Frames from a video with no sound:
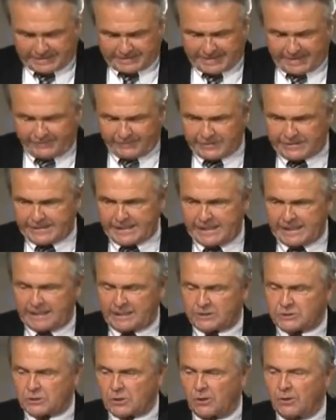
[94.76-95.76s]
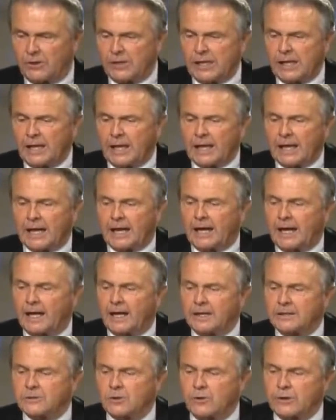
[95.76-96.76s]
17. So
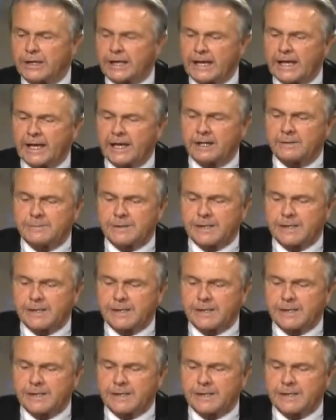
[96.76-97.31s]
uh, don't get ahead of